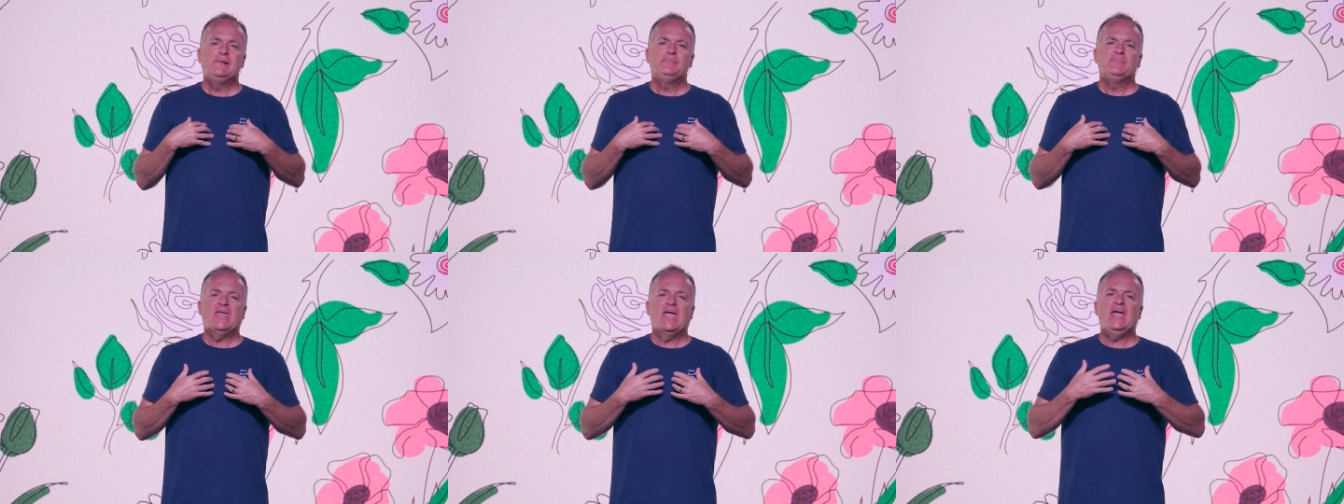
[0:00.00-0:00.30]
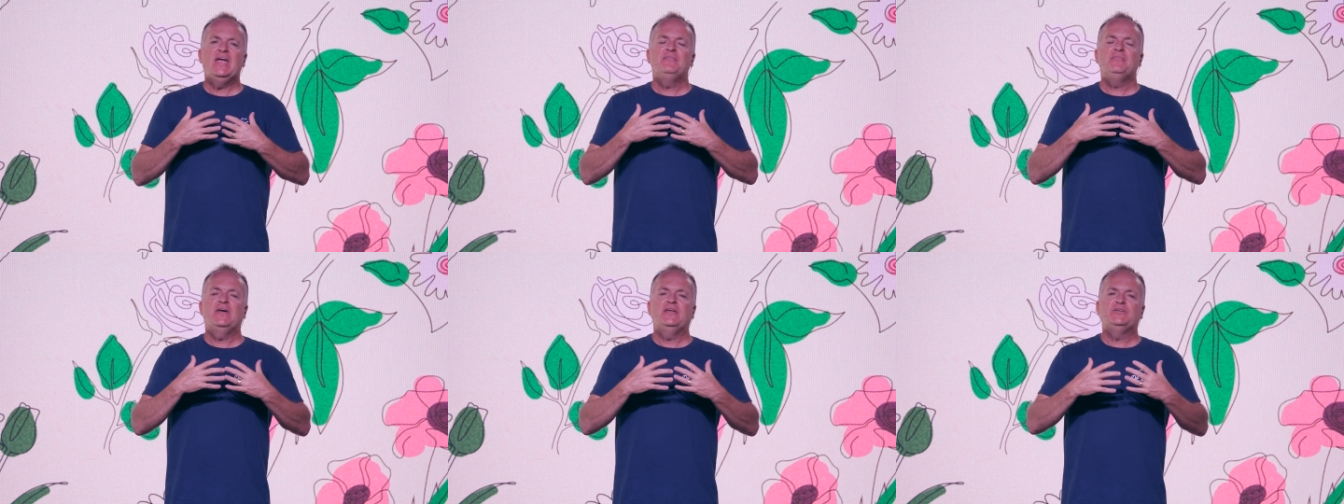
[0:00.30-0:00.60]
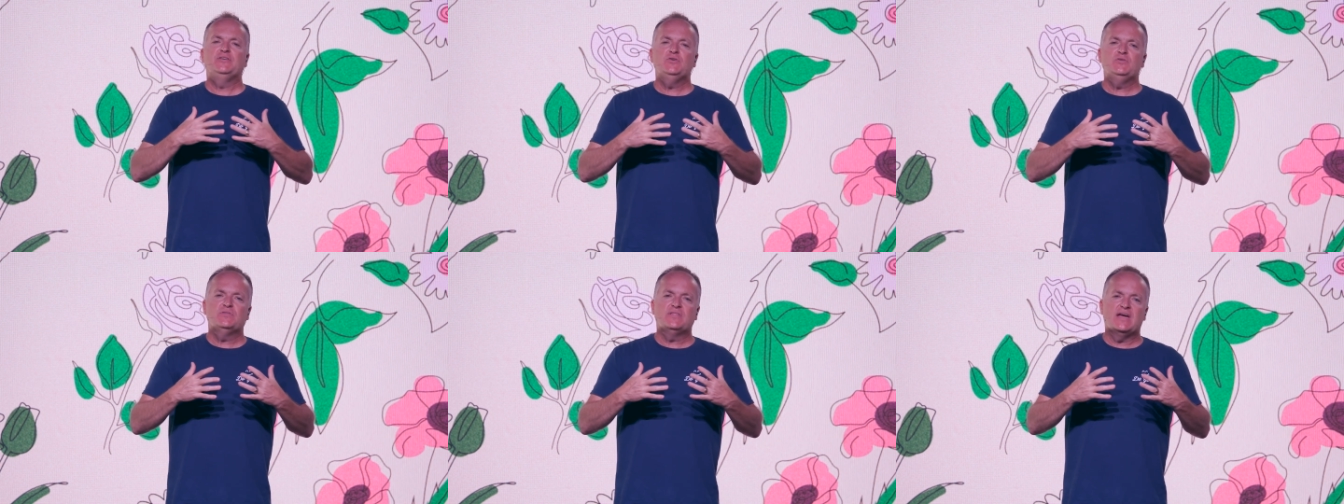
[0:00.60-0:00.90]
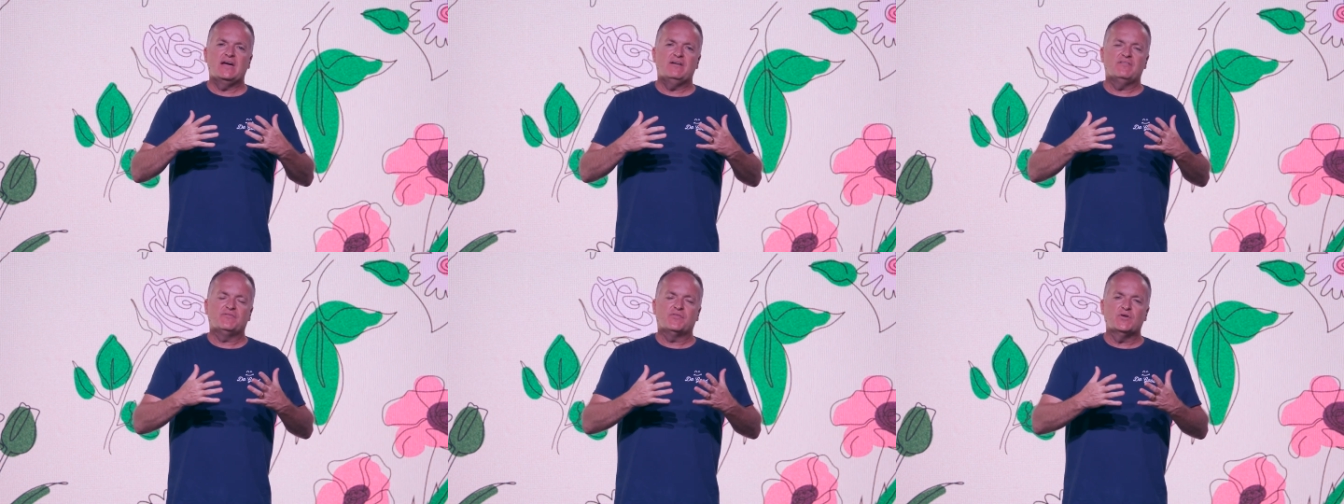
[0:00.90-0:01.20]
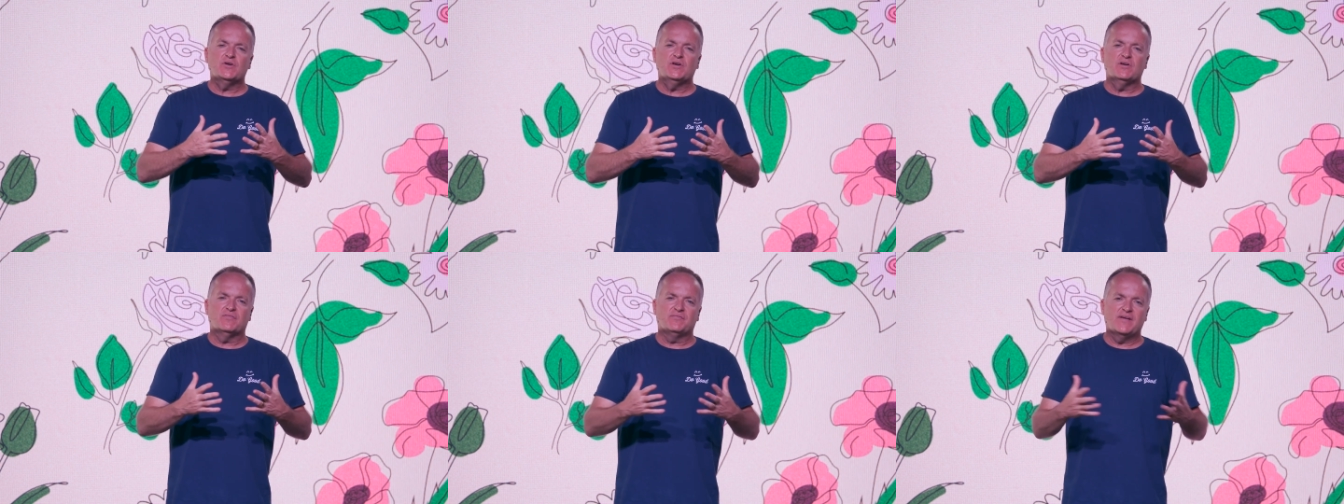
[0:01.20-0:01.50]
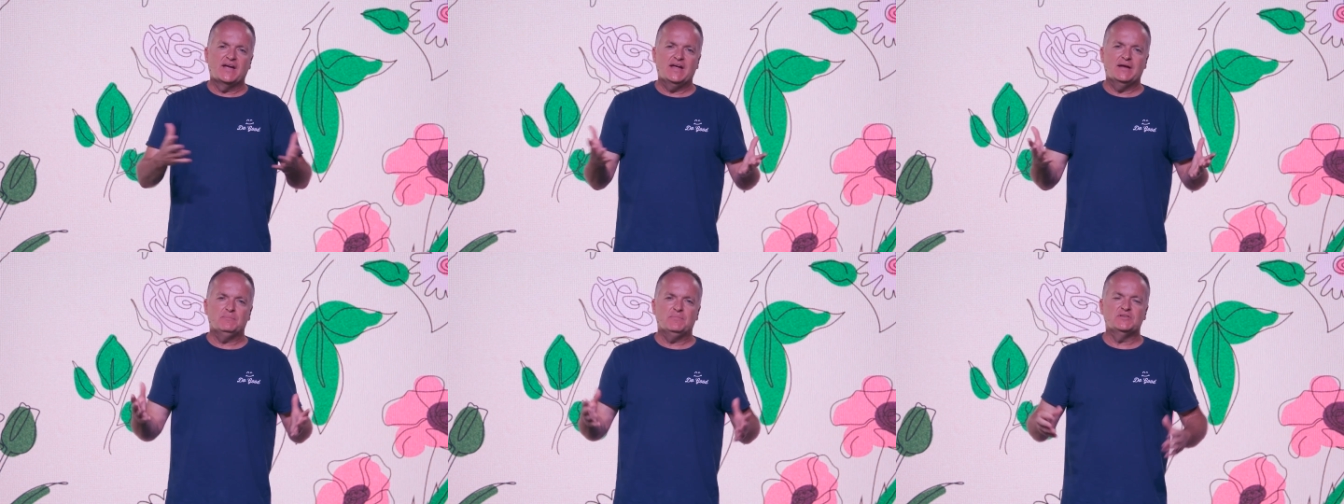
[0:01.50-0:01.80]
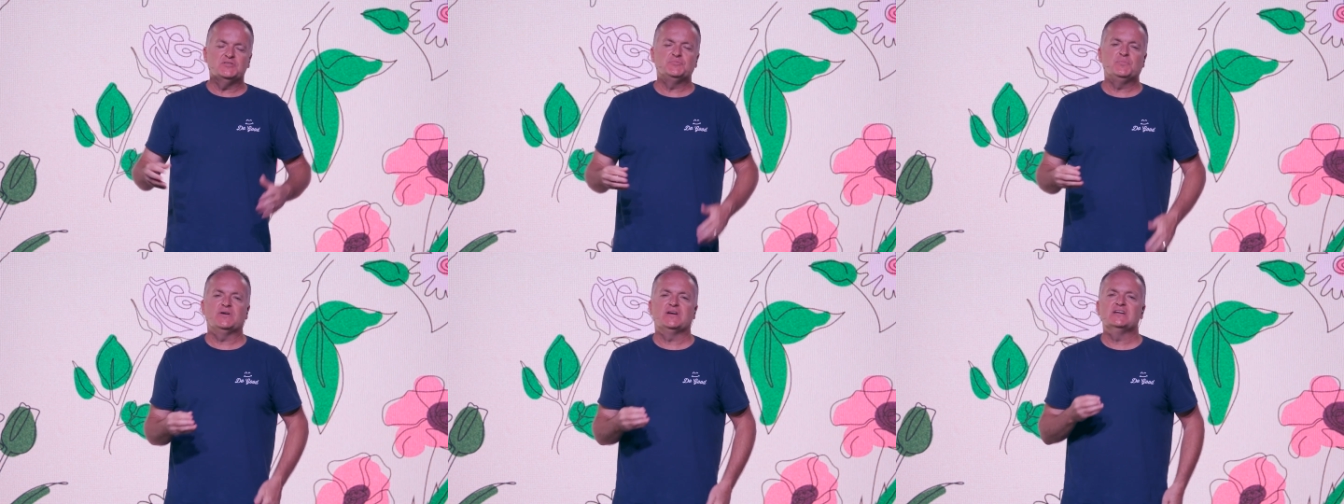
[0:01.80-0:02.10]
and that do that for your
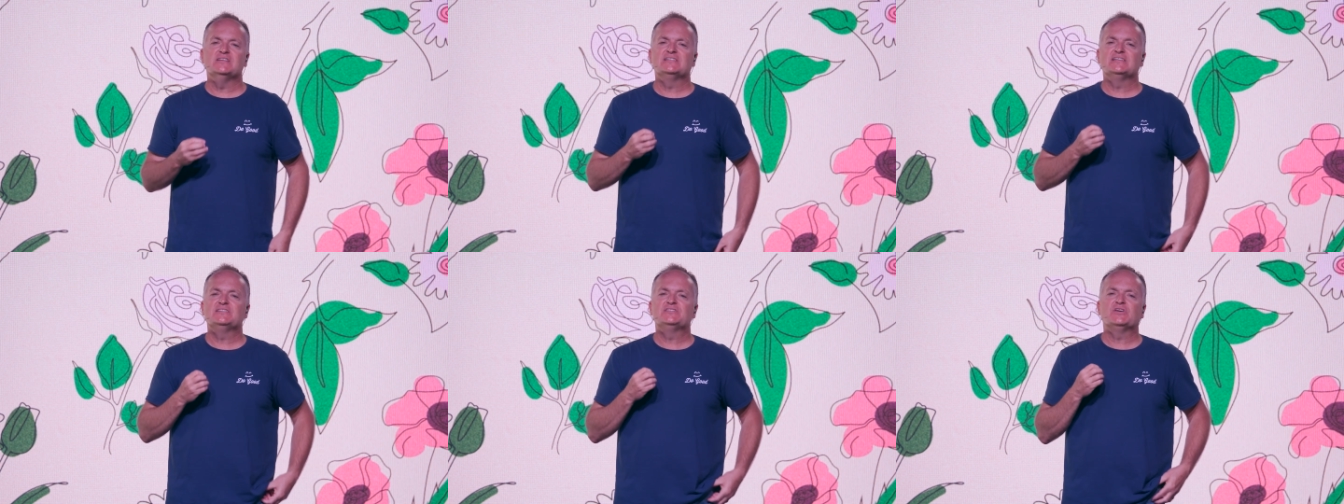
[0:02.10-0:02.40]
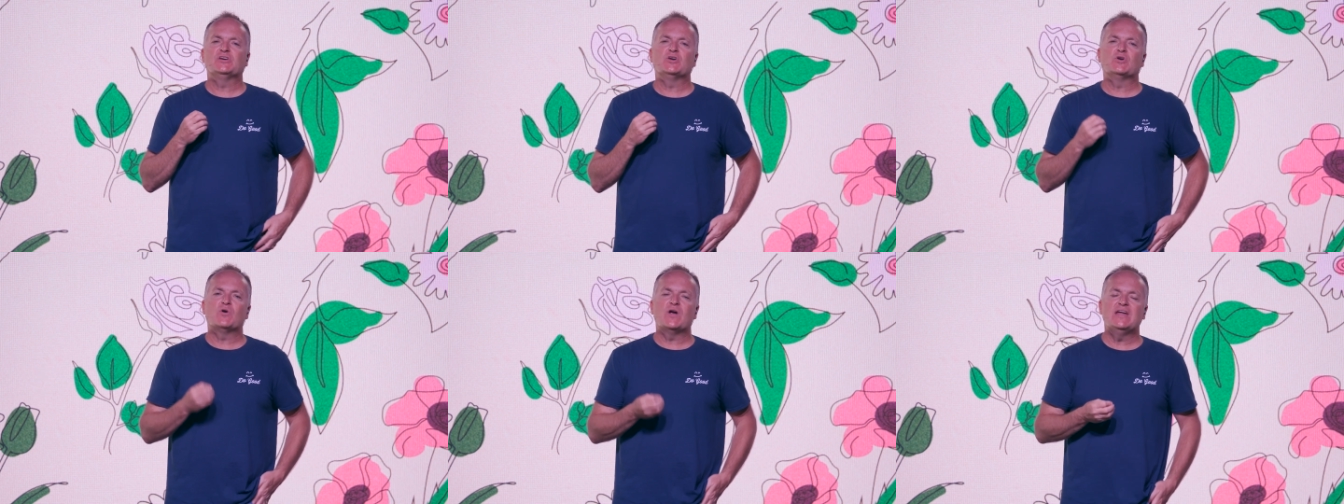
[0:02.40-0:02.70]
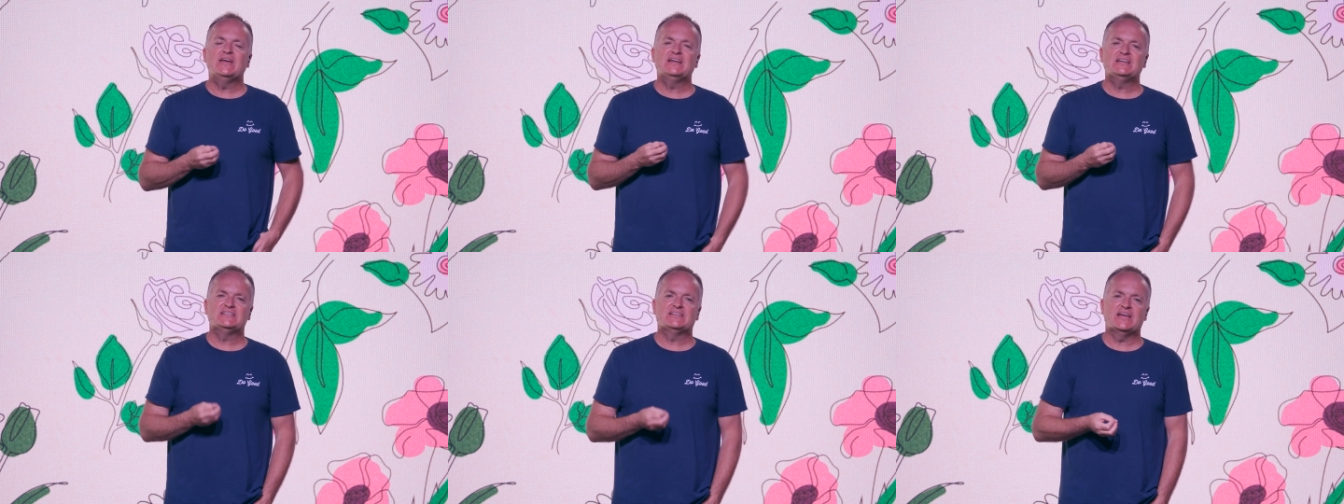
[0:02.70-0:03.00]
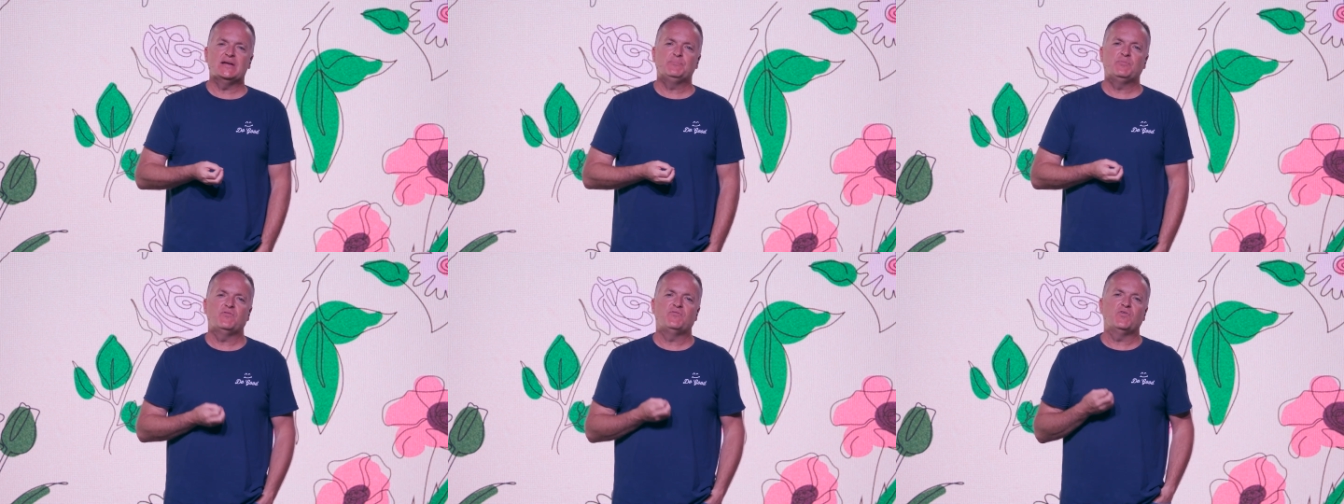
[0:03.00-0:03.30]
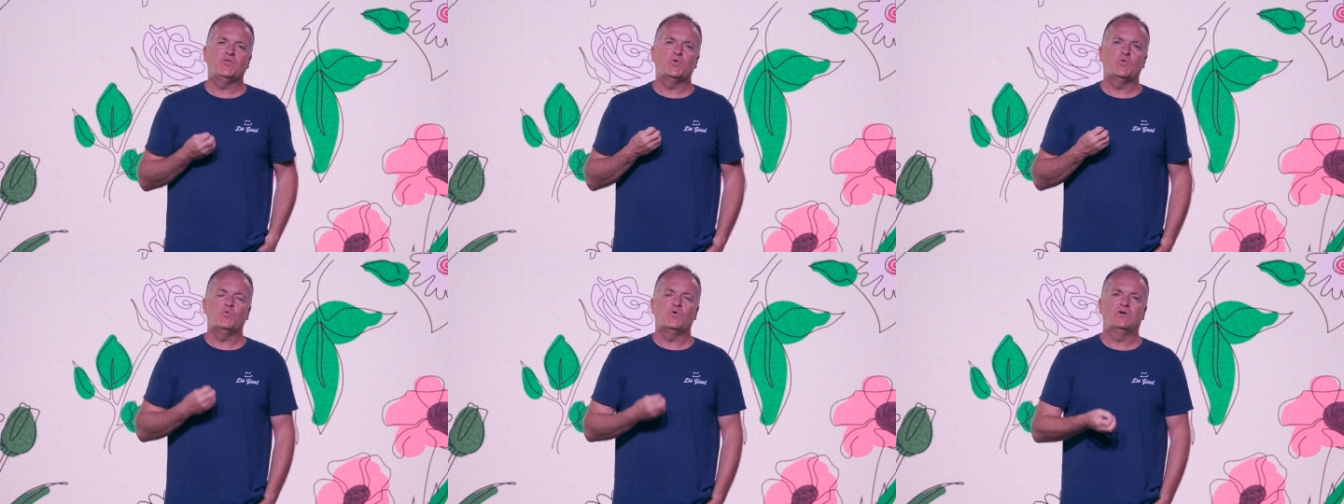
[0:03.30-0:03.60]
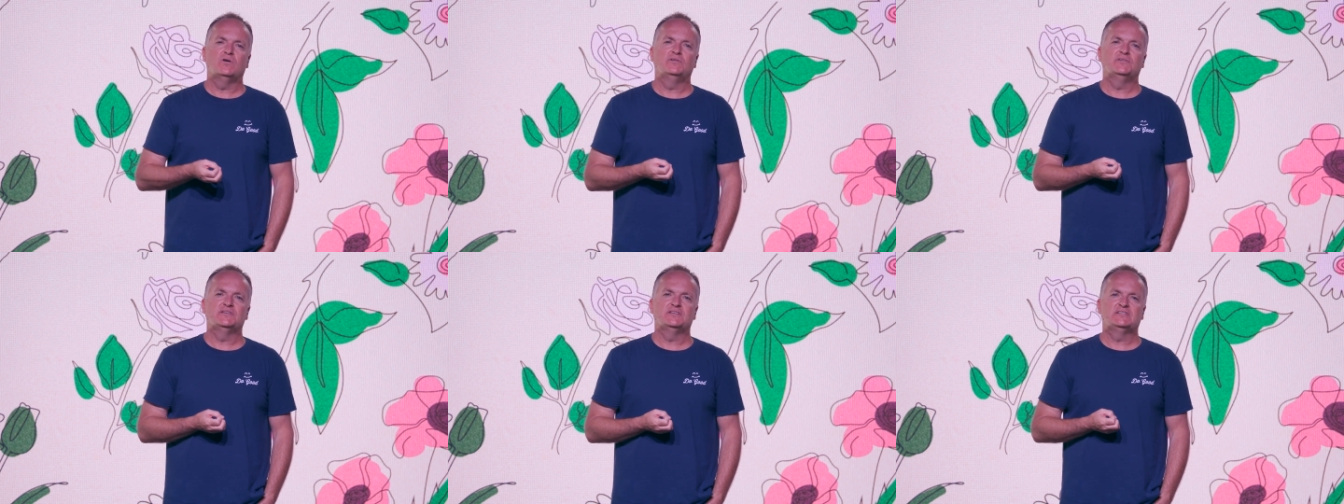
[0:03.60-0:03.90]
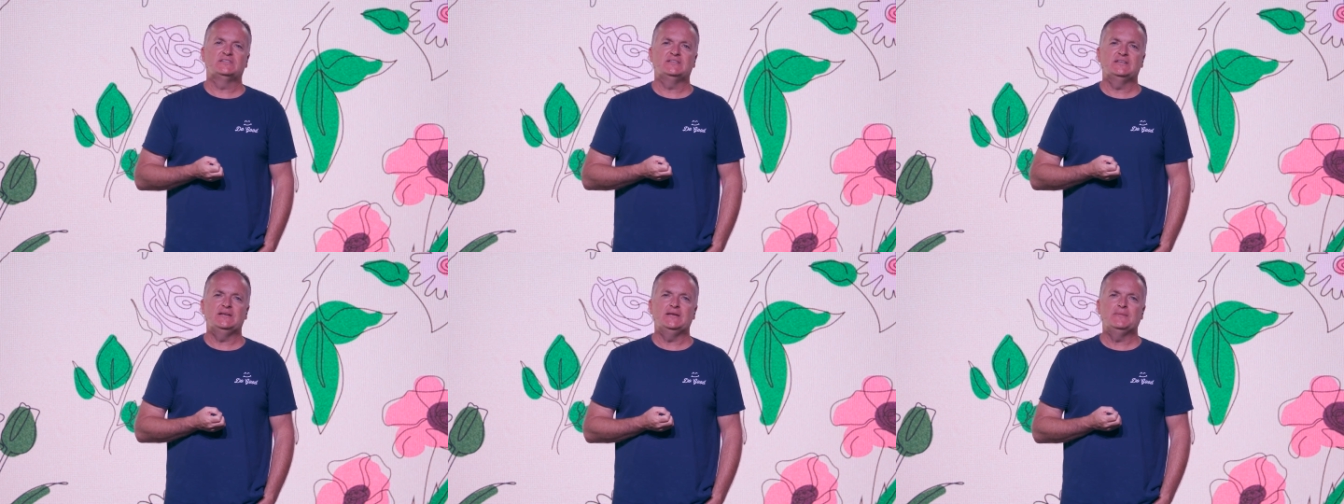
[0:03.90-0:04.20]
families because it's a great example for the world to
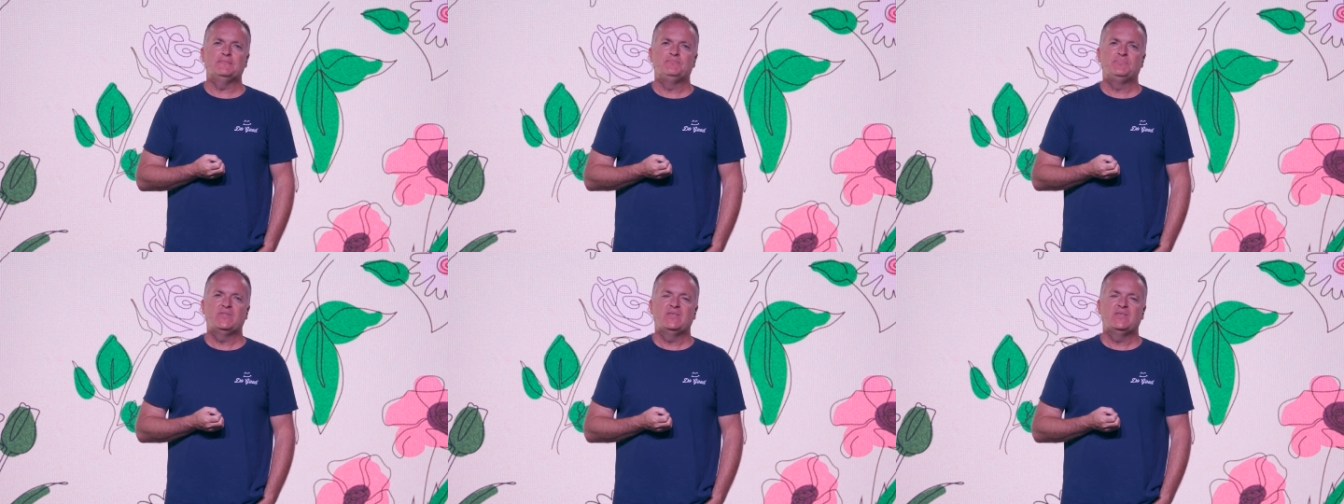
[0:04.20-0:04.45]
see.